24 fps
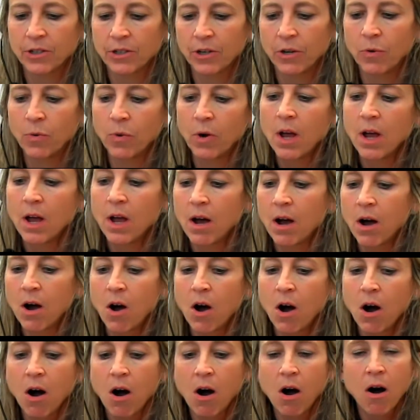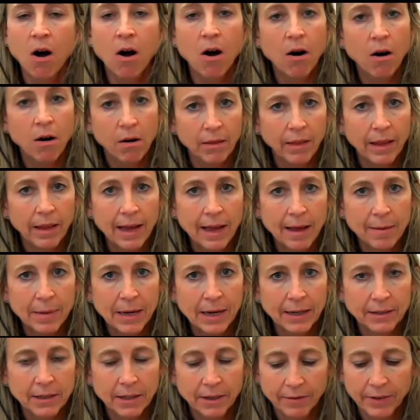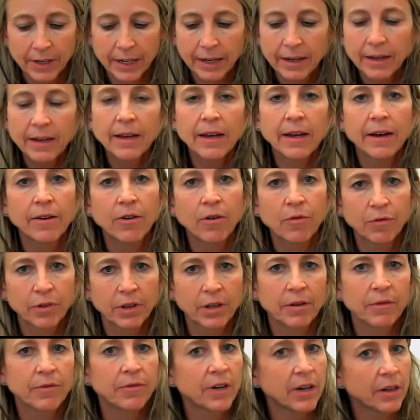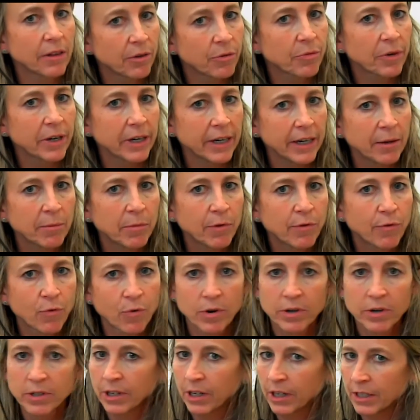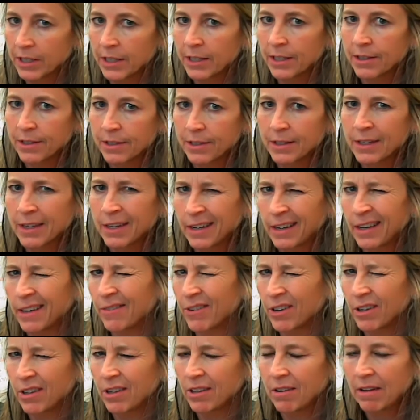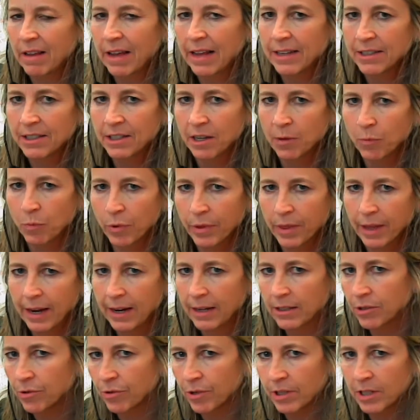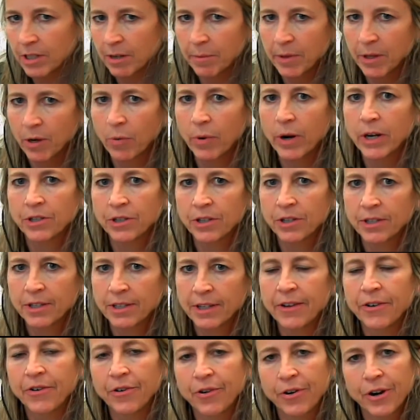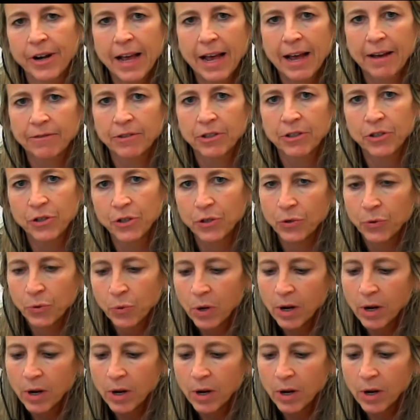So our lab activity, and hopefully you've done the reading before, because this is going to give you a little heads up with answering some of the questions that you're going to have to do